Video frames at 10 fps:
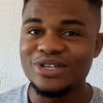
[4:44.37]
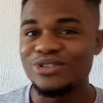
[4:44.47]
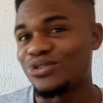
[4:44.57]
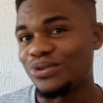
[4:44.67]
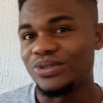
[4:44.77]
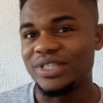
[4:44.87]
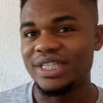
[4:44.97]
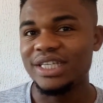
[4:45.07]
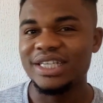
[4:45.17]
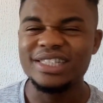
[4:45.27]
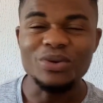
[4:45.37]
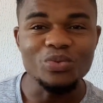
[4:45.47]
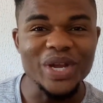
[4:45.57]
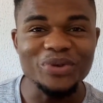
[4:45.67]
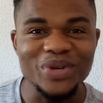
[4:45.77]
So you see, it's a
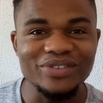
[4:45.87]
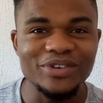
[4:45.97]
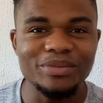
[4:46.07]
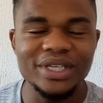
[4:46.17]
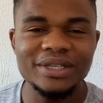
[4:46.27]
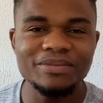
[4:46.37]
win-win for me.